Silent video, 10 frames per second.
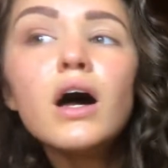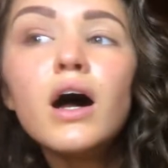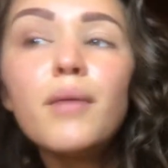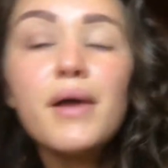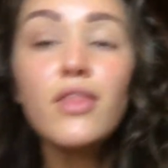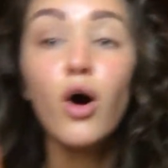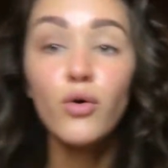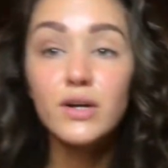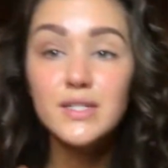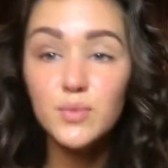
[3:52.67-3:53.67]
And the
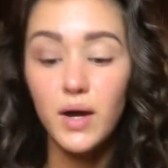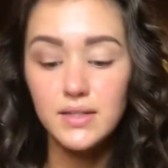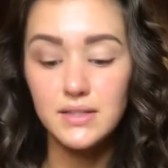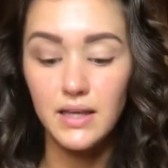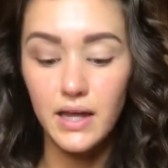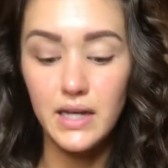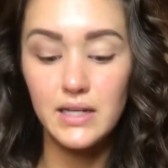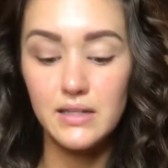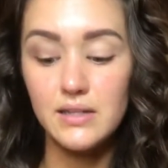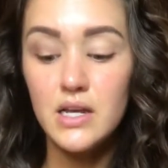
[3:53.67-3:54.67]
only reason why I say that
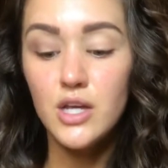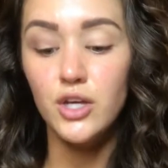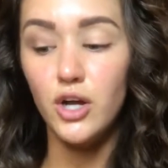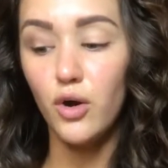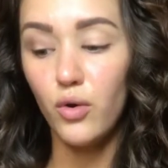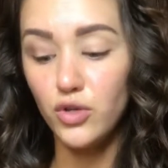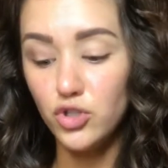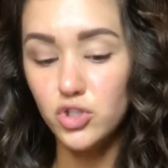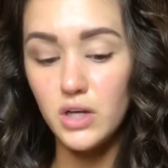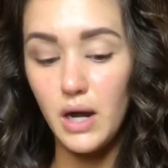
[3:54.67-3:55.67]
is, you know,
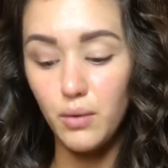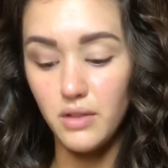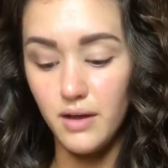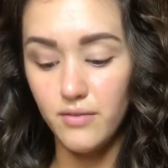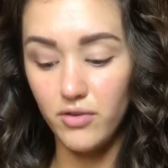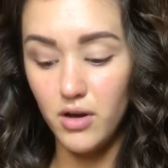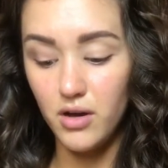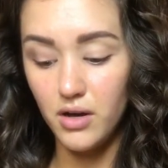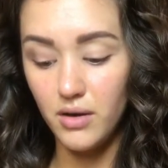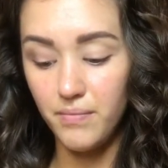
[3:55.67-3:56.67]
usually I would love
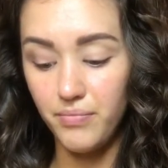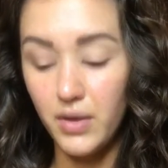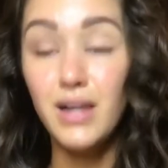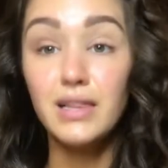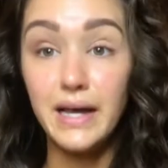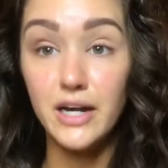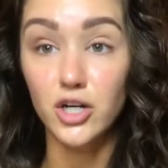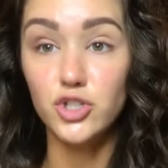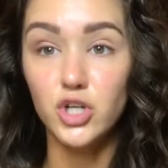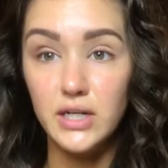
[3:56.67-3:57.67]
a
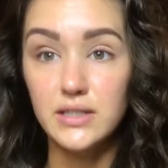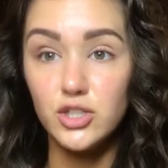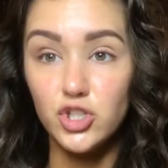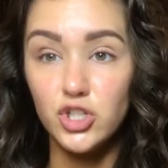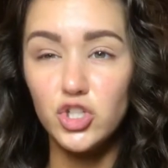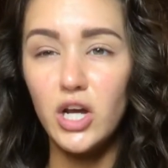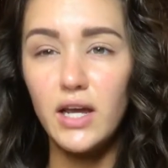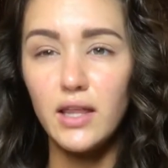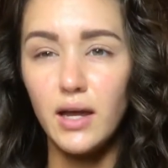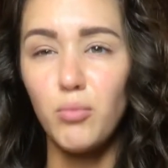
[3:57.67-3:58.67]
lighter transition
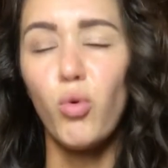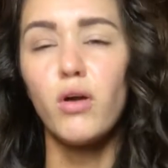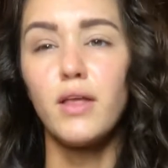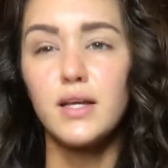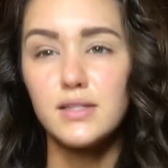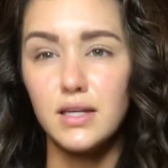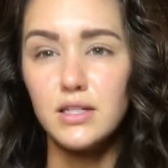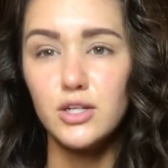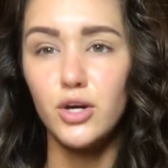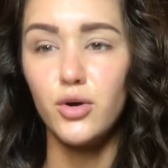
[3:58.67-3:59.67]
shade, like more like skin
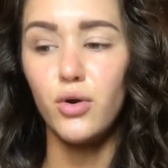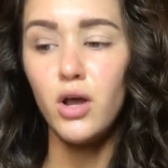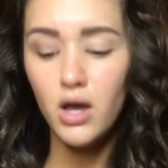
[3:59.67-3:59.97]
tone,